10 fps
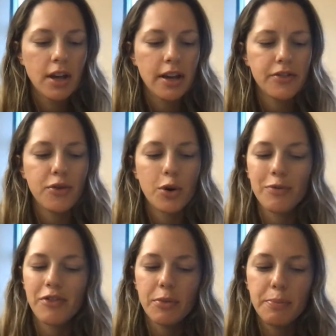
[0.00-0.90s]
and
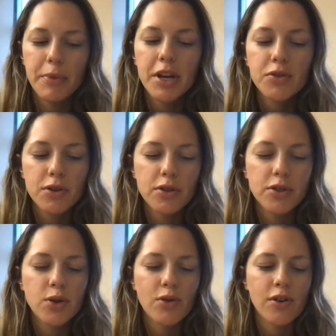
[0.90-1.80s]
formed from
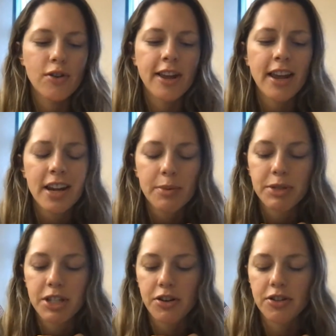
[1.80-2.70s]
minerals or organic
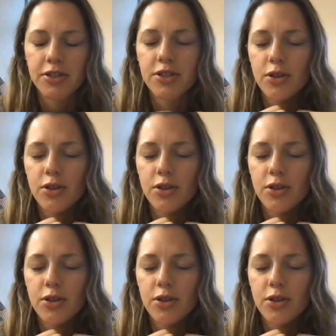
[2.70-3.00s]
materials.